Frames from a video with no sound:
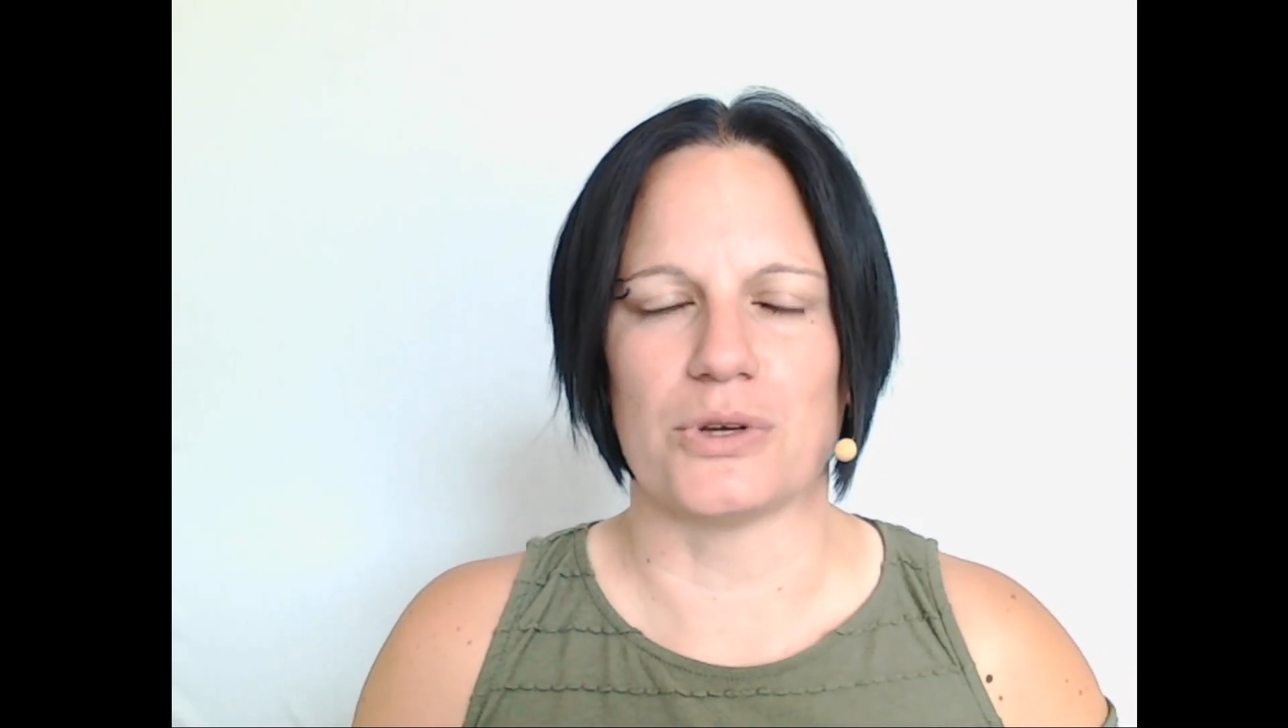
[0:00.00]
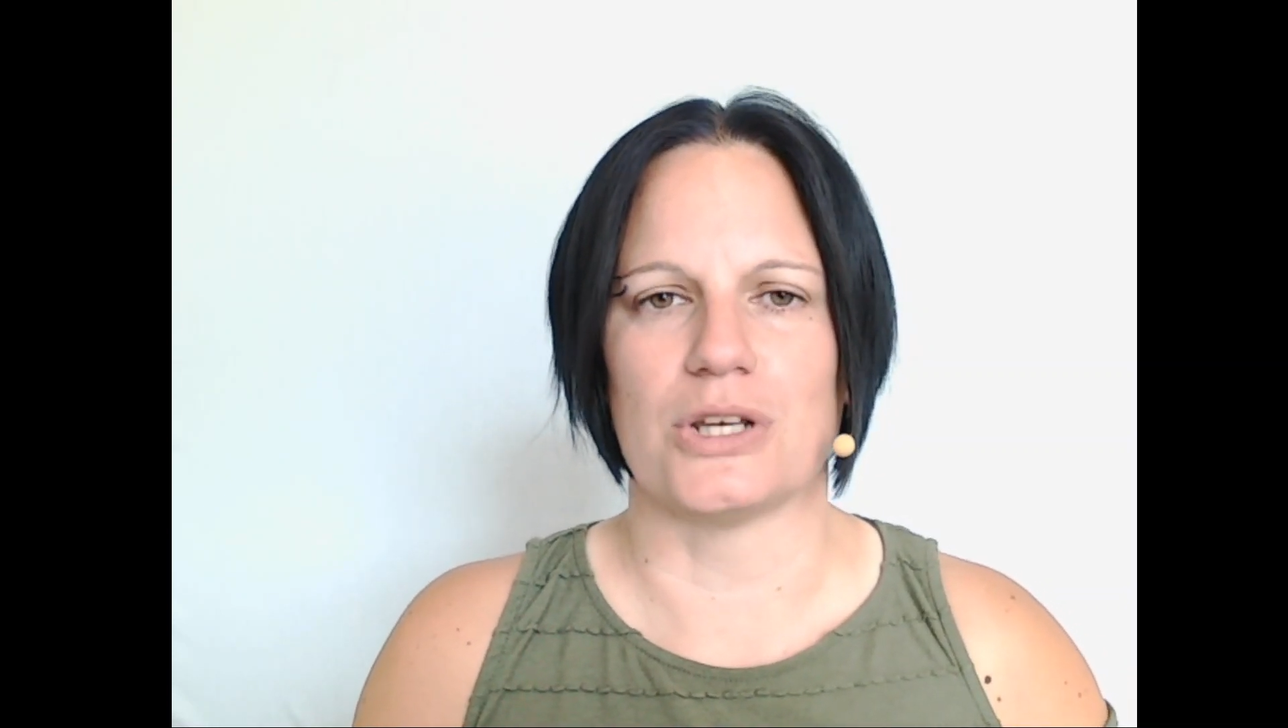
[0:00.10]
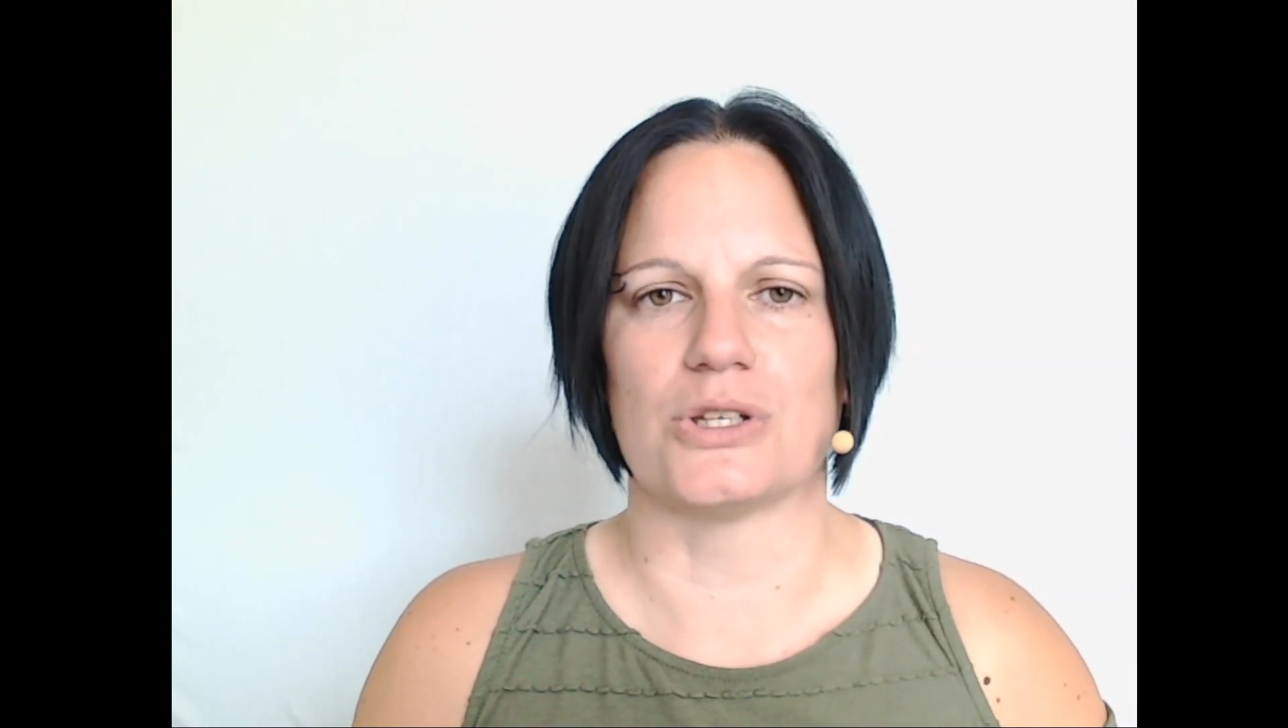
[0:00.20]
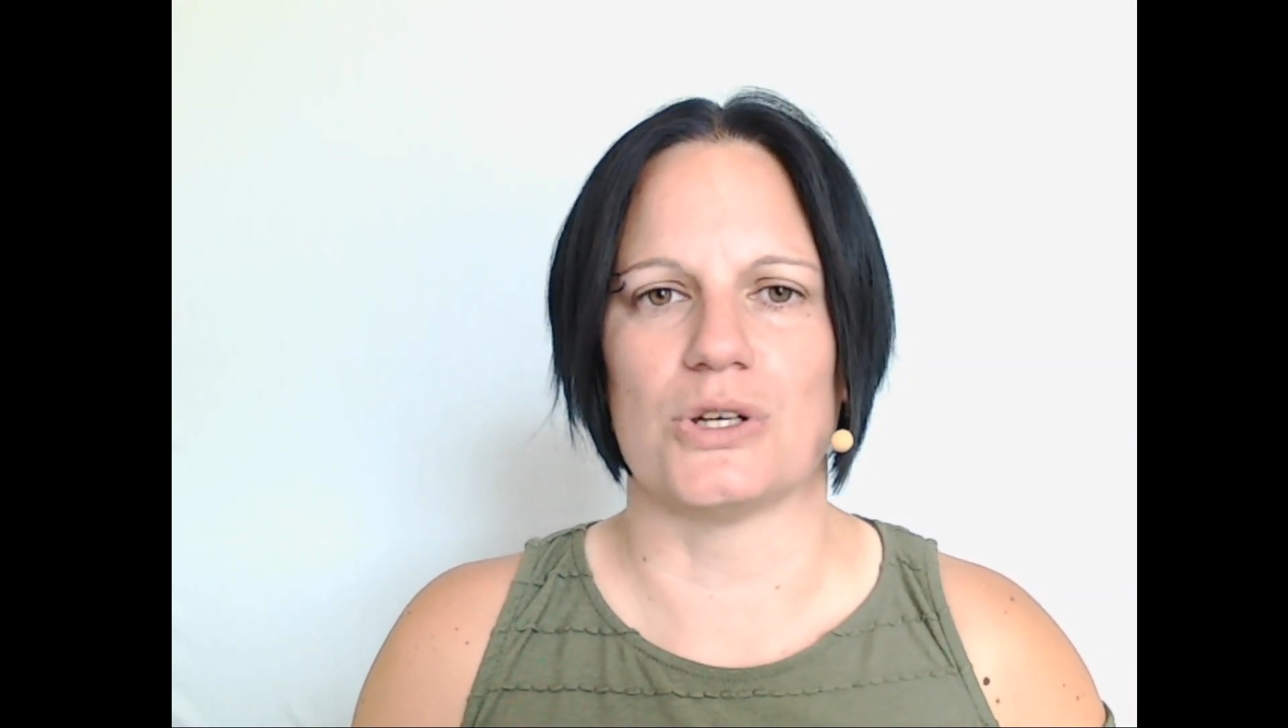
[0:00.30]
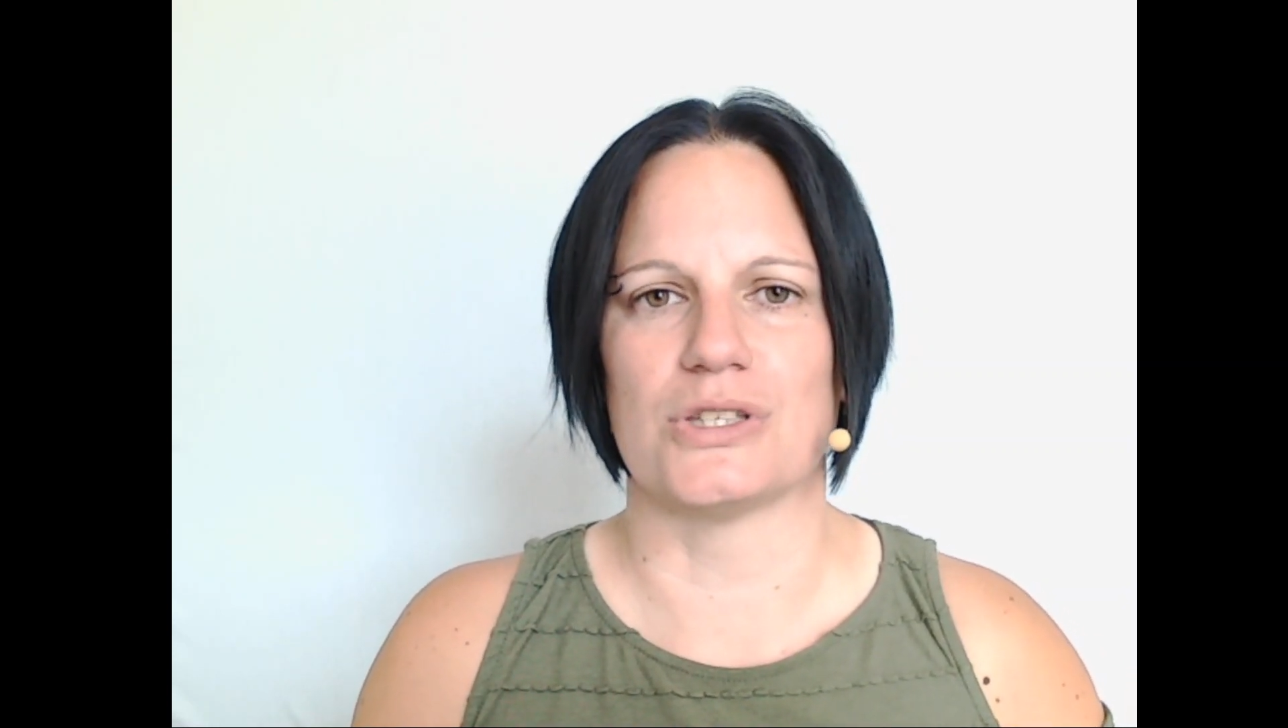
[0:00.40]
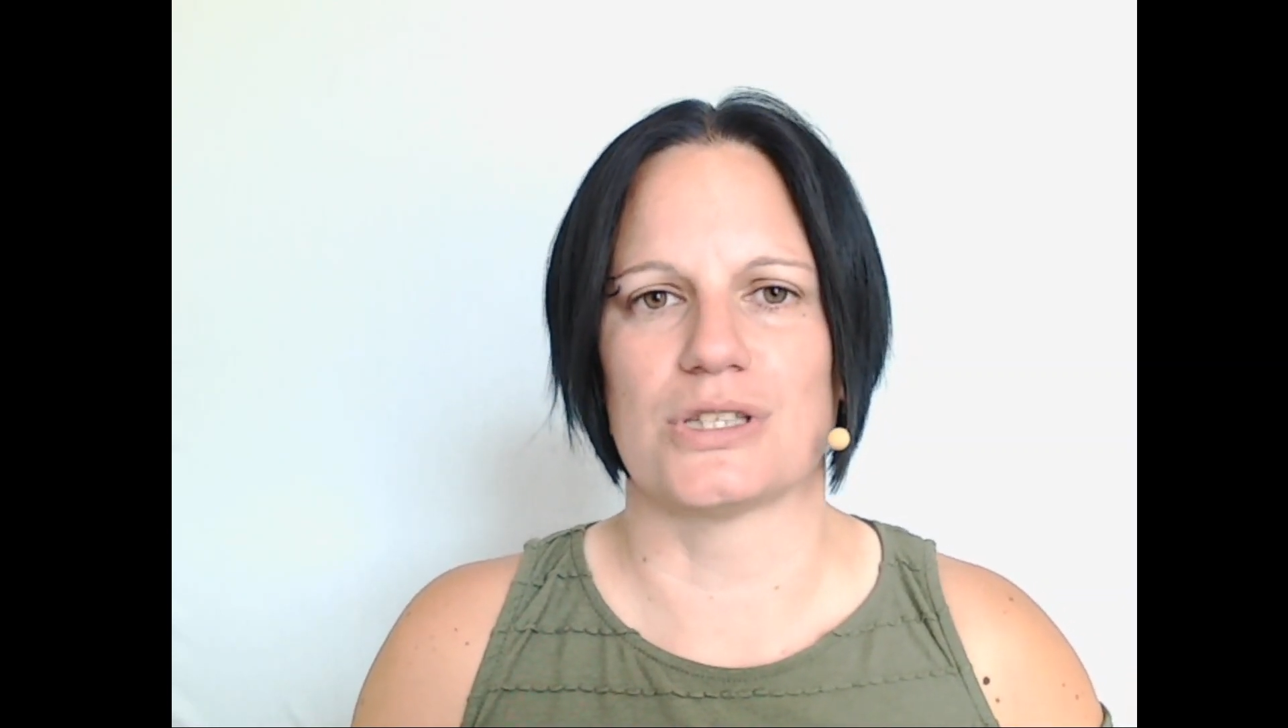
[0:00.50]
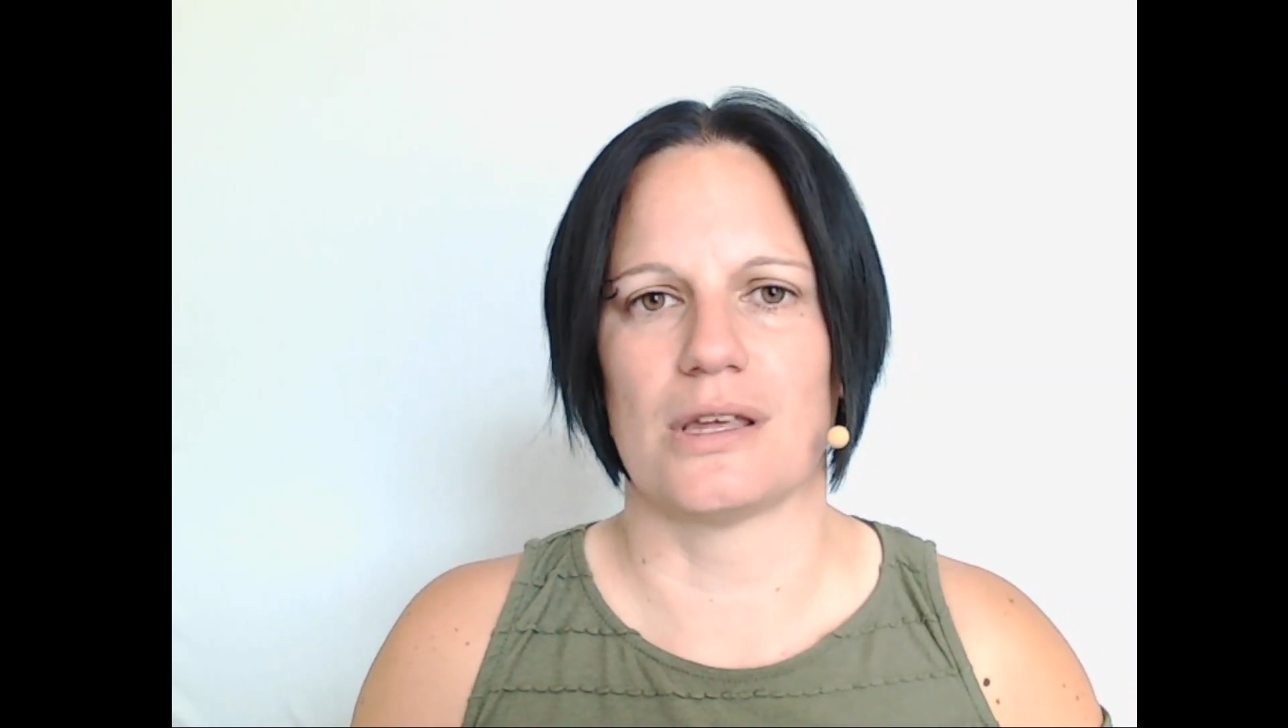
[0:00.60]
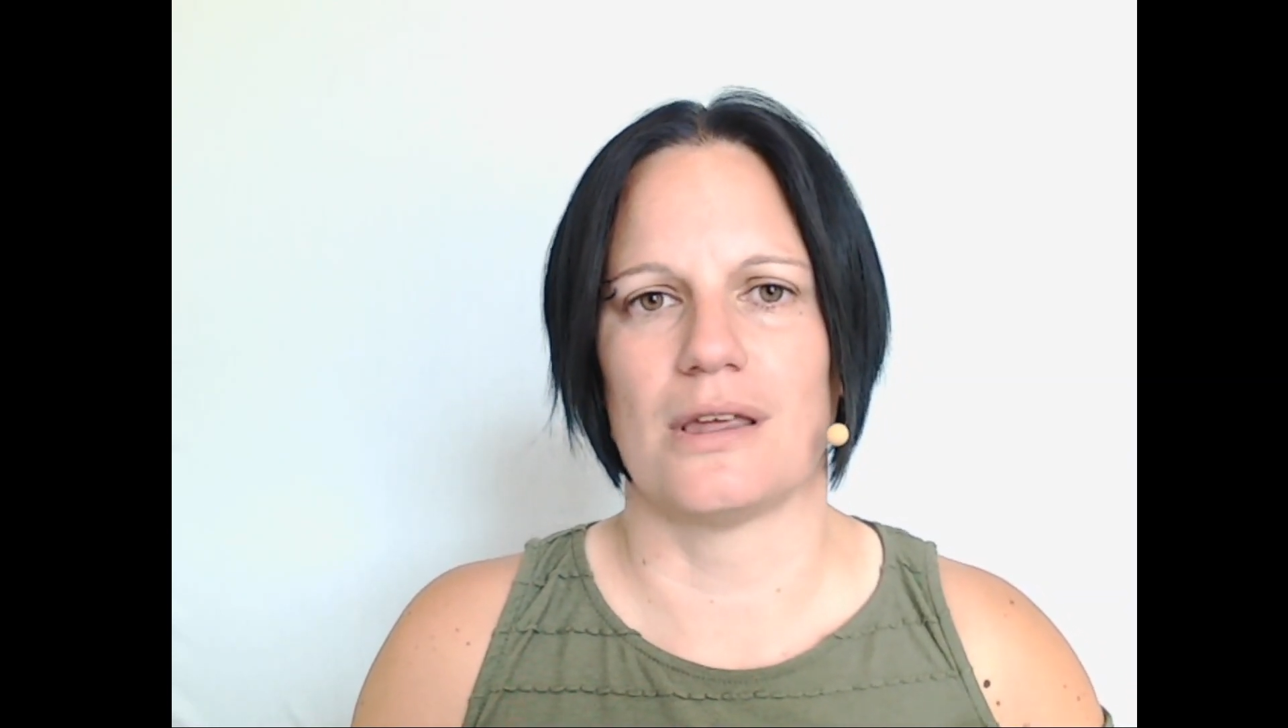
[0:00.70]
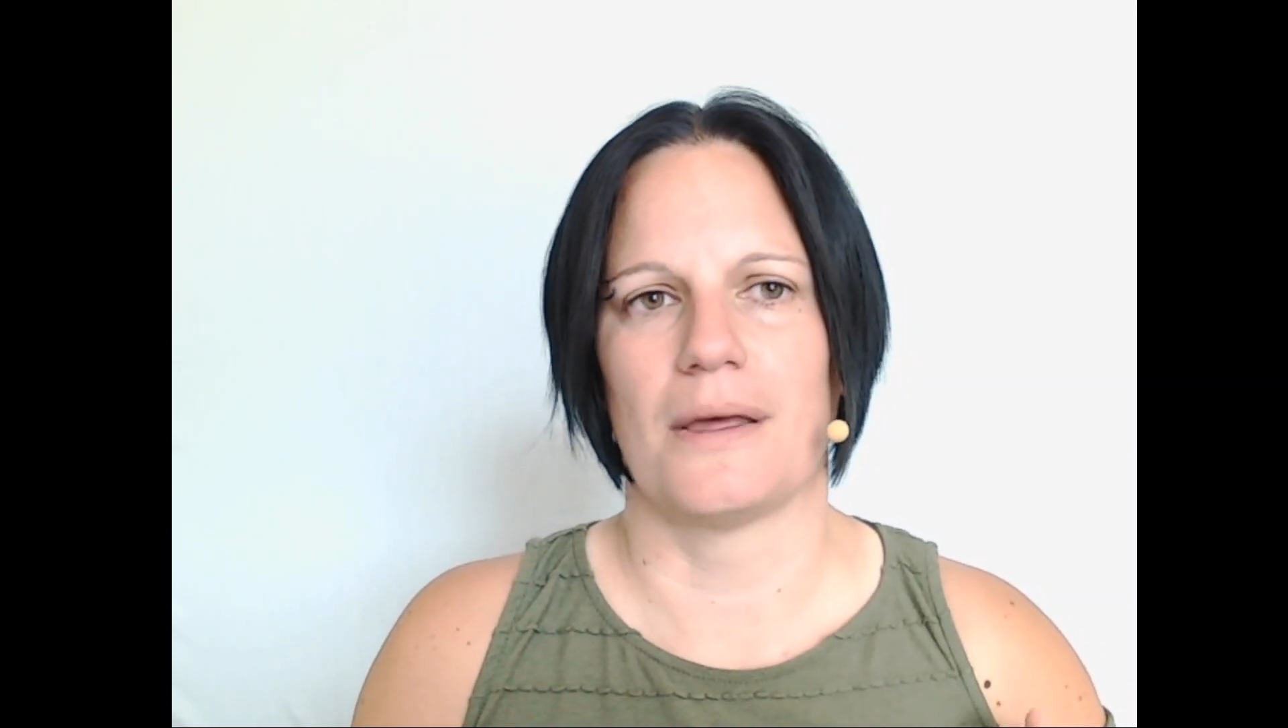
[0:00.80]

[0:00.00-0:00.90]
can just